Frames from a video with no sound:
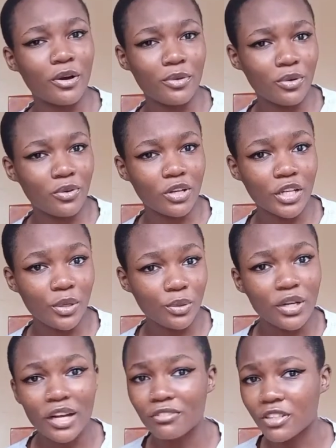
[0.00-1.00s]
you're gonna
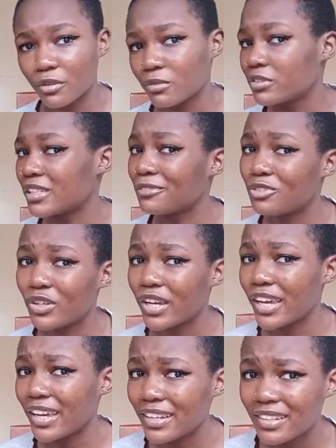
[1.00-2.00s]
look after you've shaved your
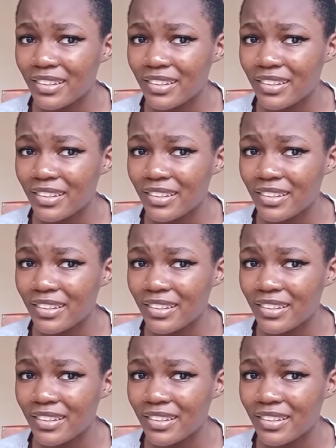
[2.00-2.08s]
head.